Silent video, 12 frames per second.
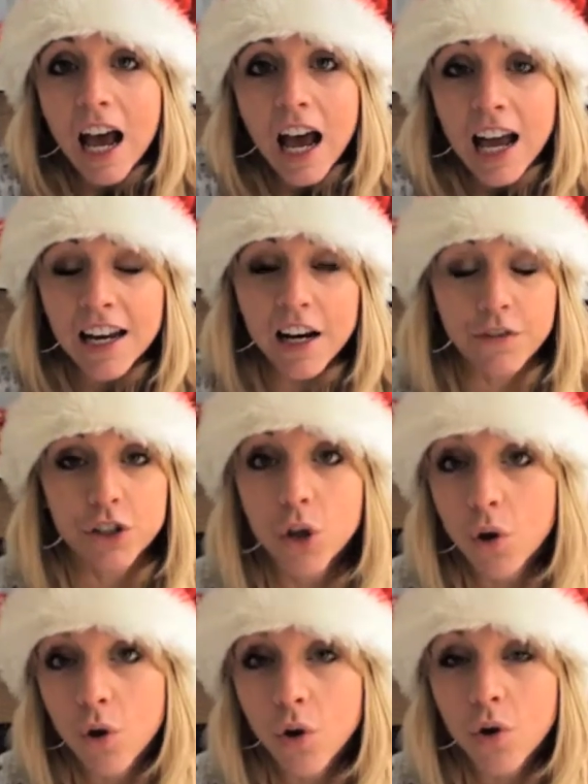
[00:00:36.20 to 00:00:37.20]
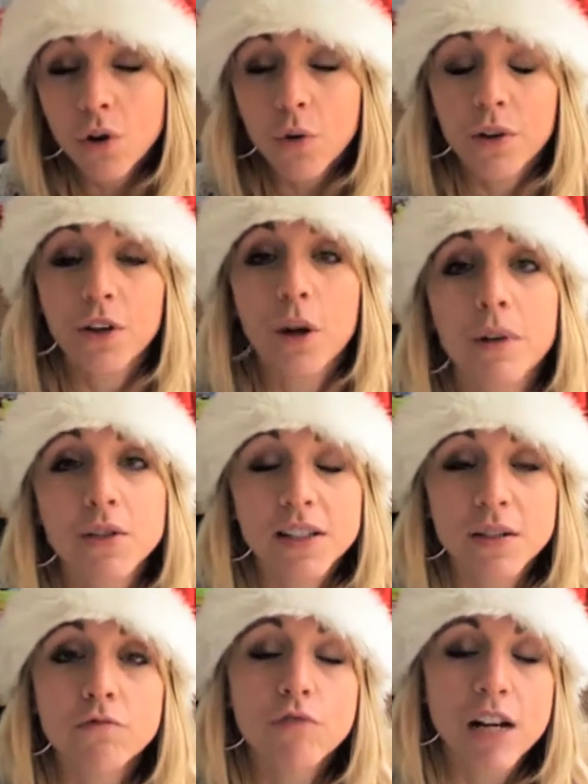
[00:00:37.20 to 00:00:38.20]
enough at all, or whether or not I'll be doing
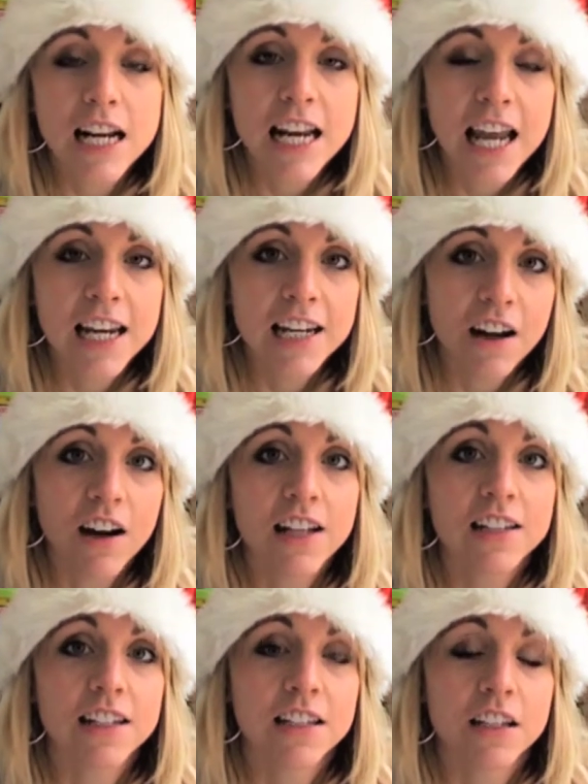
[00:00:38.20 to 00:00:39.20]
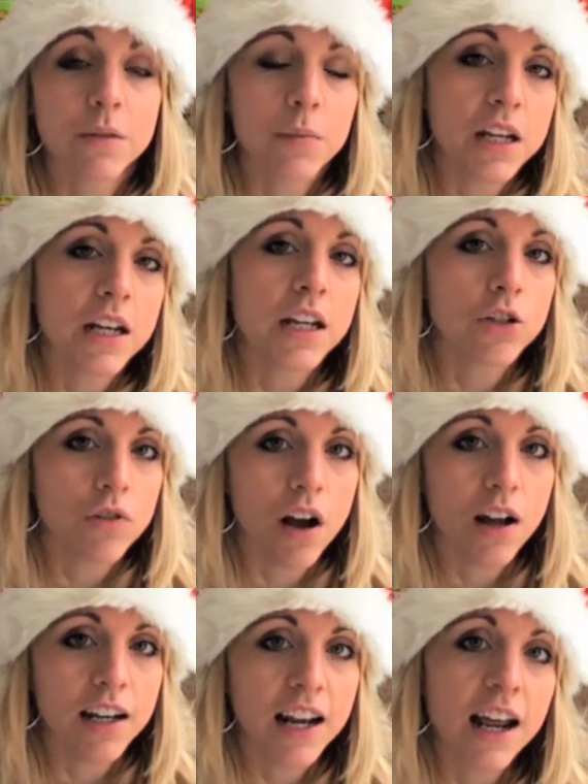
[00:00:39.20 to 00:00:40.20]
some really late nights. It's going to be
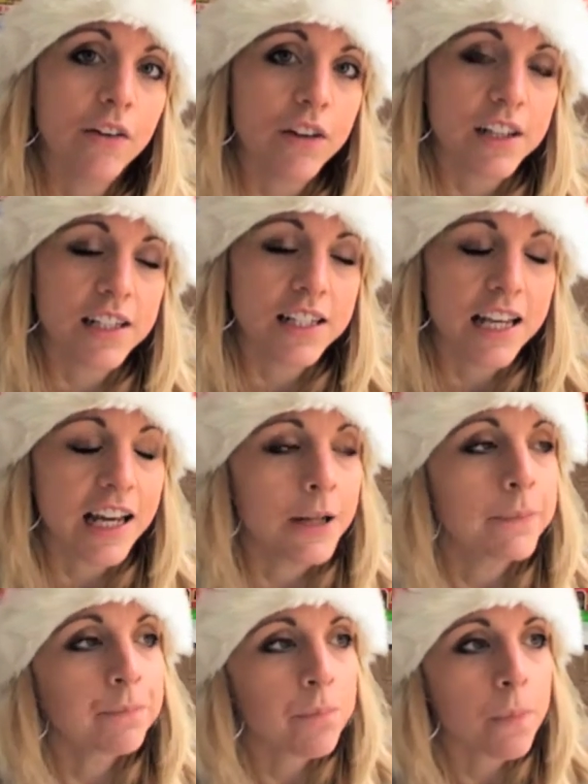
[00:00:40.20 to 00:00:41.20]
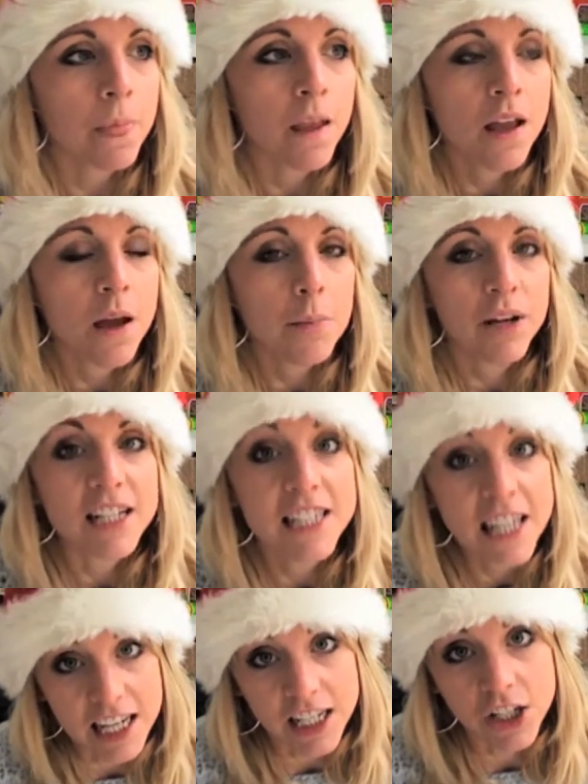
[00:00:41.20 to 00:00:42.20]
trial and error this year. But I
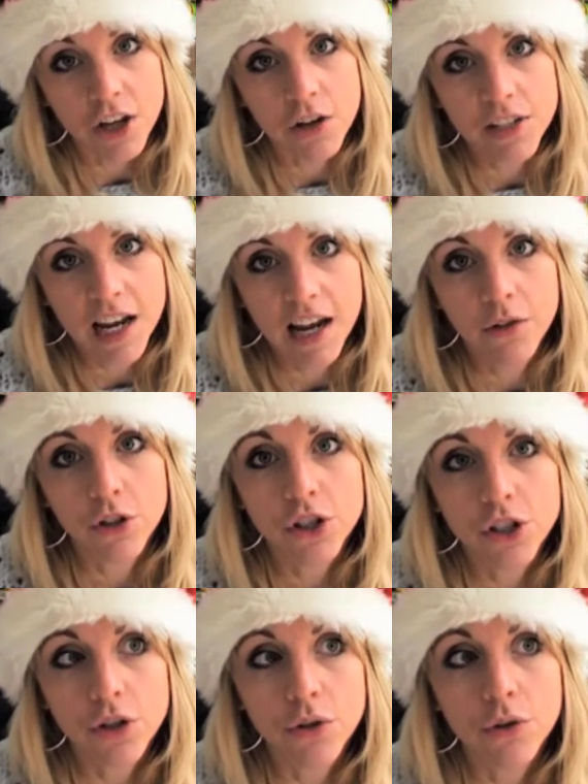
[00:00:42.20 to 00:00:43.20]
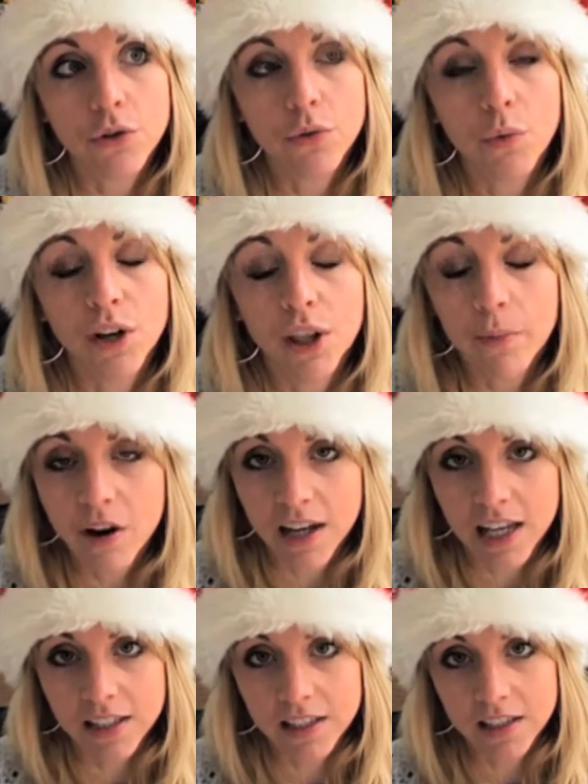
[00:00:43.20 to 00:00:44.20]
did go down to one of the
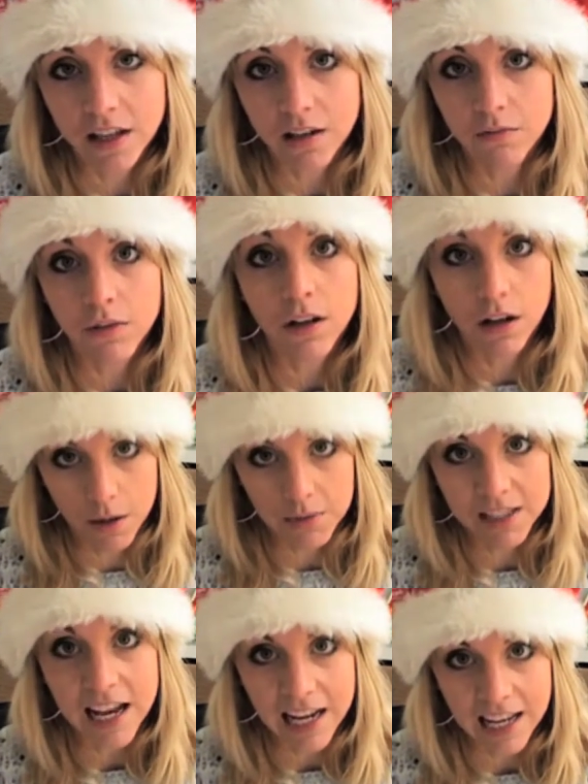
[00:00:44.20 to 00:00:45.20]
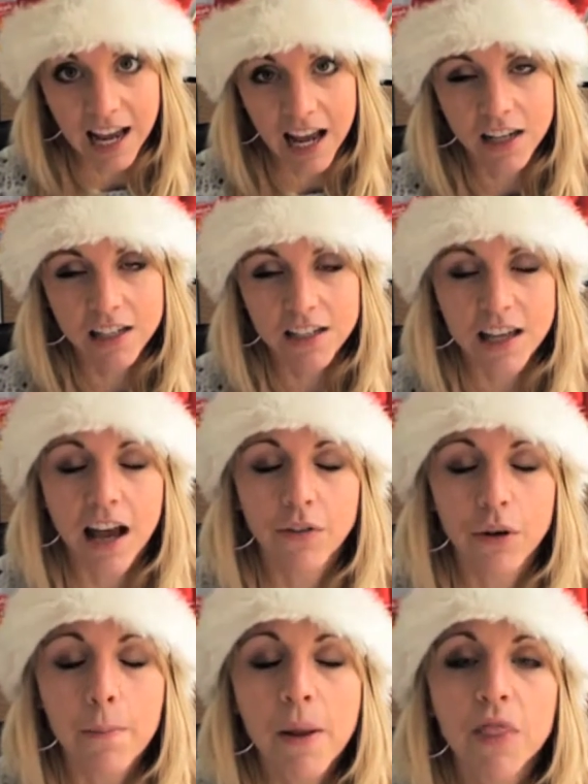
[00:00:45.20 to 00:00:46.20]
markets that I'm selling at. They have
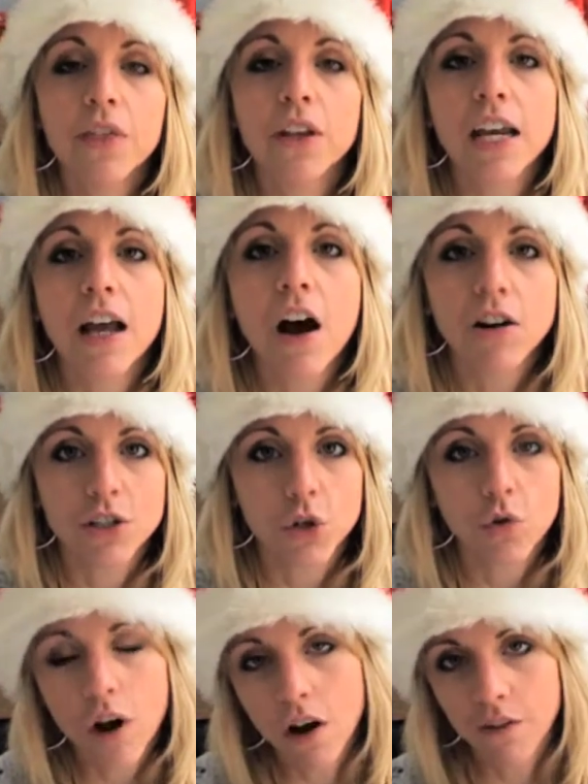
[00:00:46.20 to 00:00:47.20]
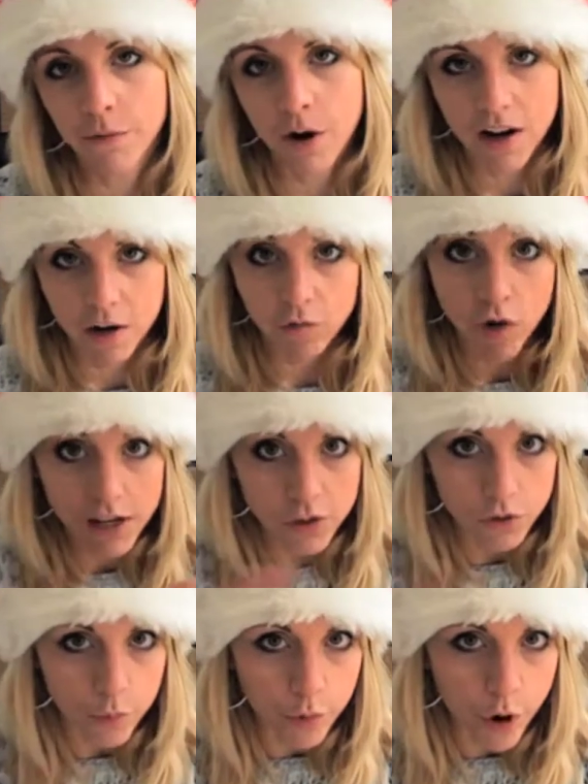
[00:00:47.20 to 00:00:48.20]
a monthly art and craft market right
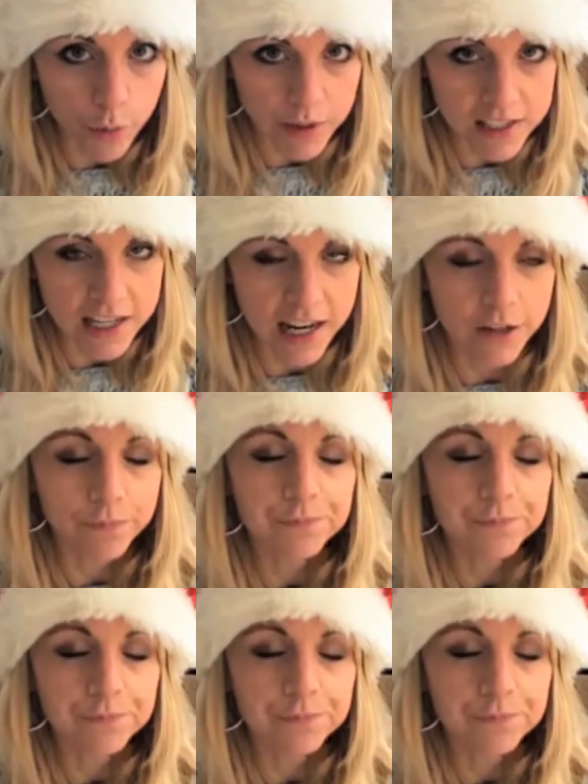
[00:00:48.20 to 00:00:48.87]
on the prom in town.